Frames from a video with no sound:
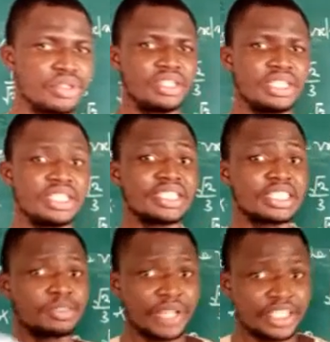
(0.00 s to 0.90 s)
It is
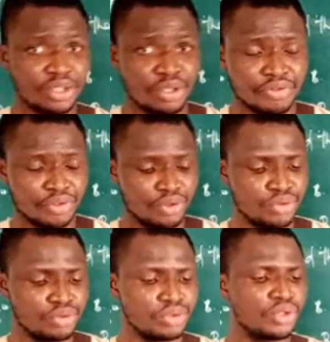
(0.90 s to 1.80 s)
expected of you
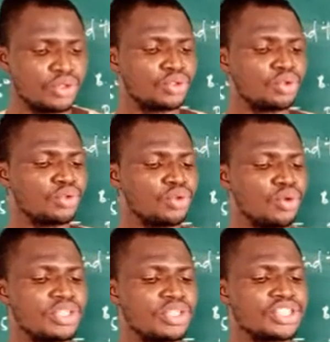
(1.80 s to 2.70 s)
to know
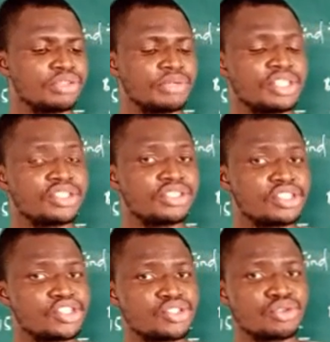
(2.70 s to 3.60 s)
the trigonometric
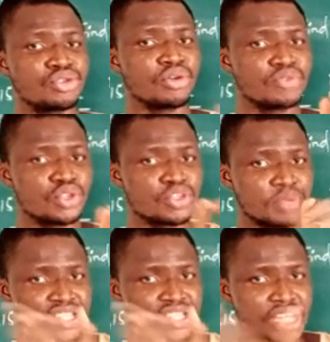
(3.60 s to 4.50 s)
ratios of those
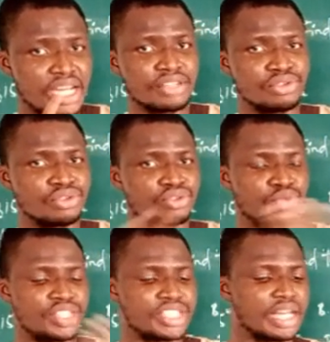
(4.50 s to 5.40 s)
special angles,
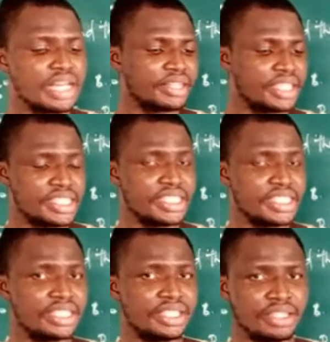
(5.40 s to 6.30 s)
which are 30
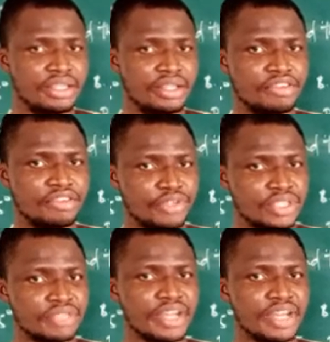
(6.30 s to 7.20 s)
degree,
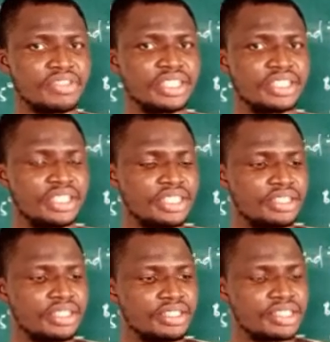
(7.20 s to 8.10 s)
45 degree,
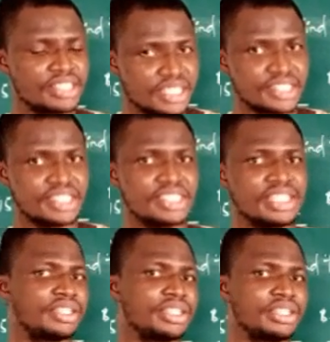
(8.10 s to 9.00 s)
60
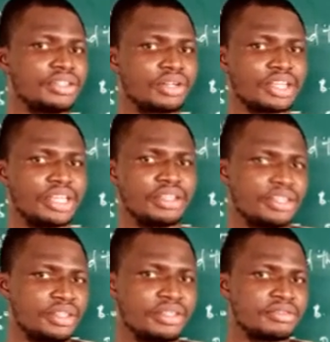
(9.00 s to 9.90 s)
degree, okay?
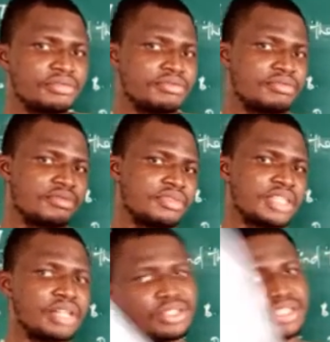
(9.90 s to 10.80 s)

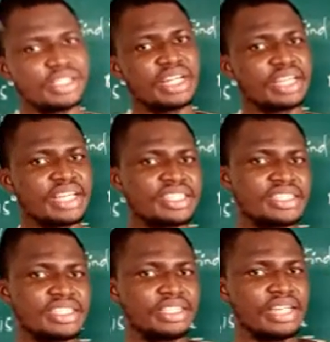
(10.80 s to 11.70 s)
0 degree and 90
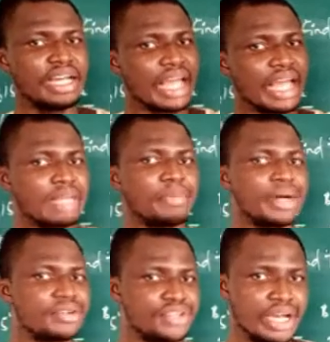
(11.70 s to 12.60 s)
degree are like the
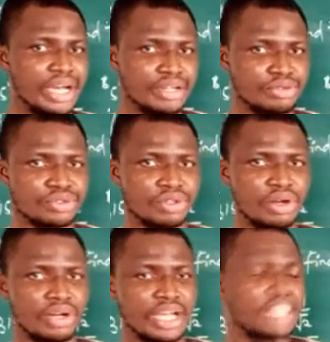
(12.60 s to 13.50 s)
boundary angles, all
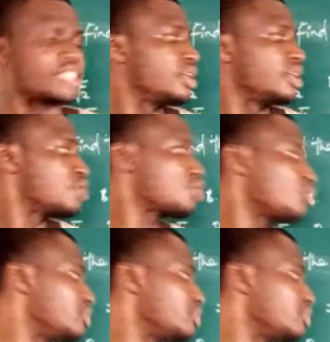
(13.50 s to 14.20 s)
right? So